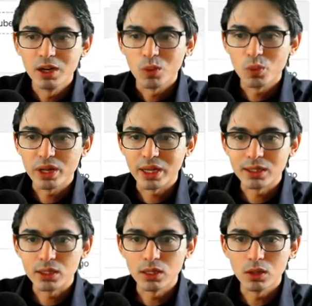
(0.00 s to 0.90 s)
we can
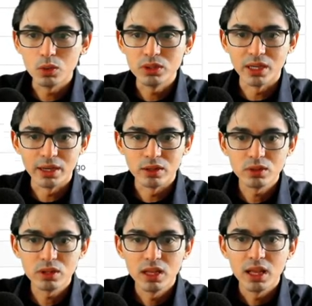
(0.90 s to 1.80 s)
go
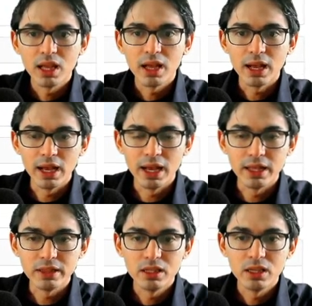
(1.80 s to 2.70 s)
down and